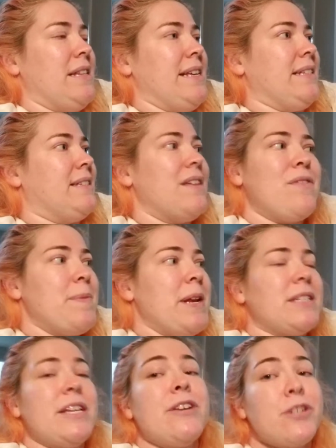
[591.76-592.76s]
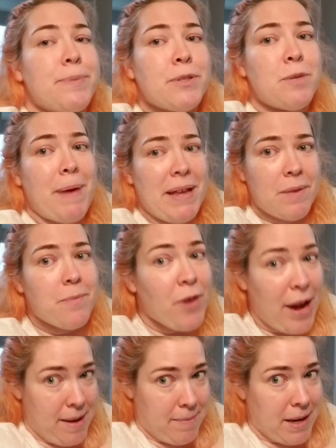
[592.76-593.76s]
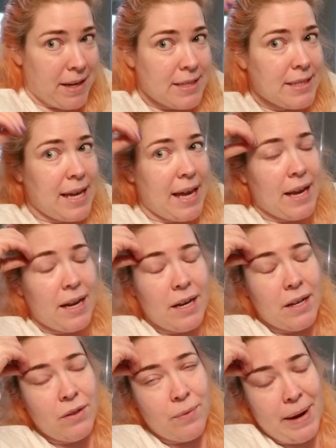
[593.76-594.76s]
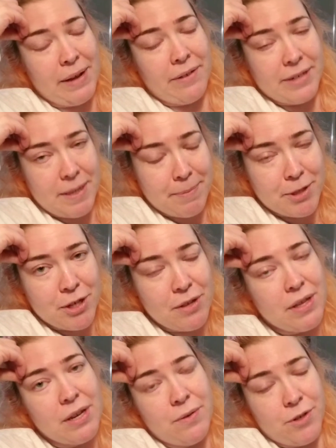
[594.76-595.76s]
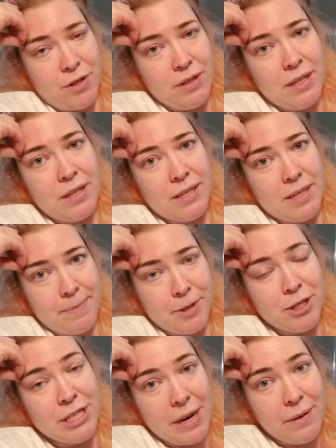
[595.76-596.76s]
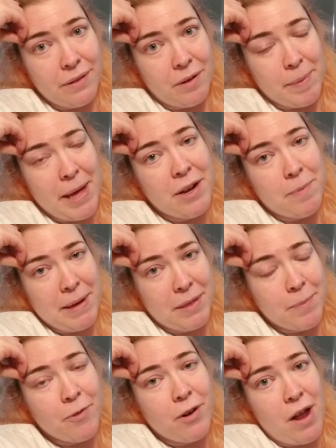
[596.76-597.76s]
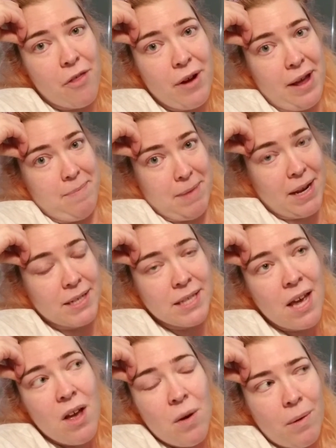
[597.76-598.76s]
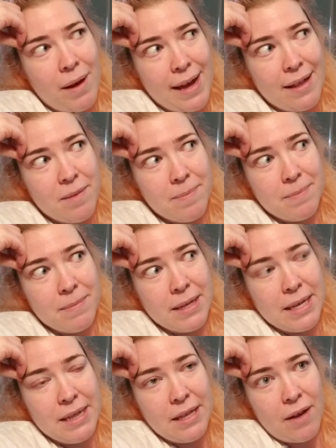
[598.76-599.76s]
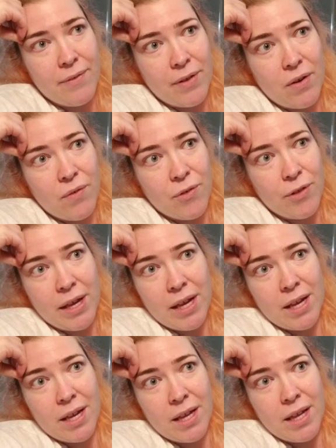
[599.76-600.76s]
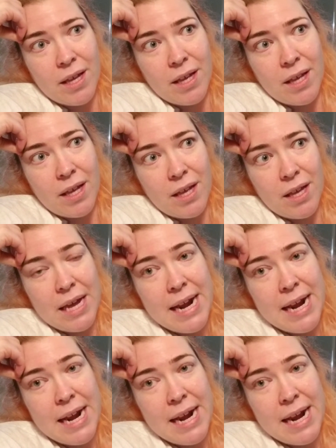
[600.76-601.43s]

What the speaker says: 7 minutes. Like, you're supposed to bake them for 8 minutes at the regular temperature. Then you turn the temperature down a little bit and you bake them for another 8 minutes. Well, I had them in the oven for an